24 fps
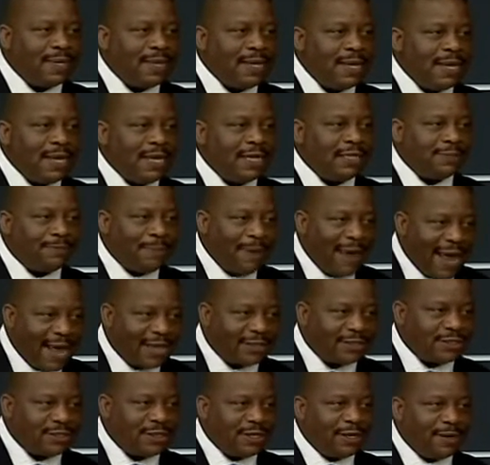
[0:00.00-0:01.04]
He's
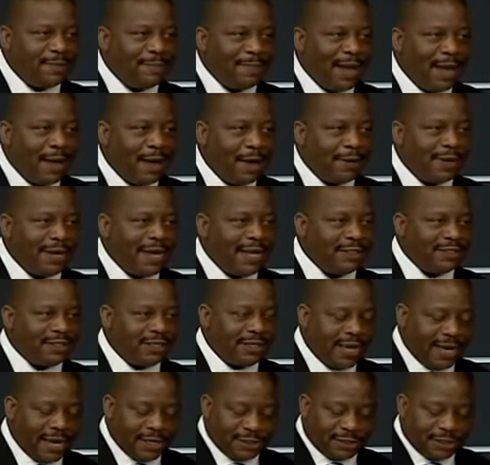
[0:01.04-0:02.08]
passionate about
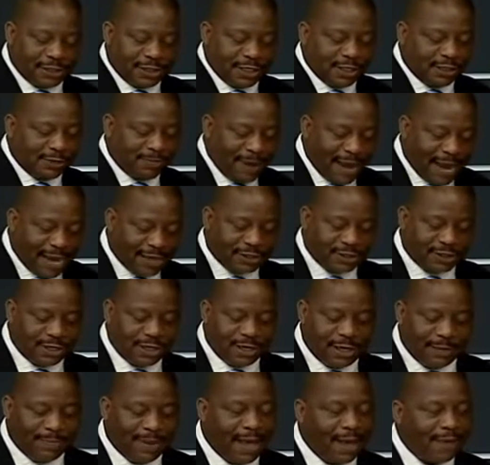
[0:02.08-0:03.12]
education. He's passionate
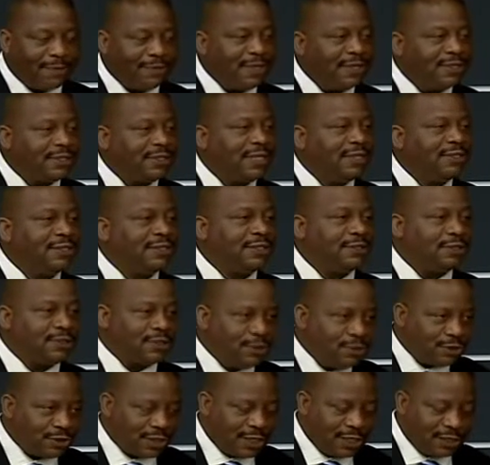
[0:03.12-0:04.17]
about this
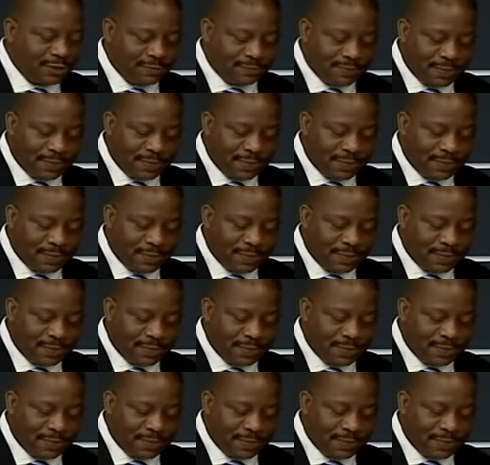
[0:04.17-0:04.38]
institution.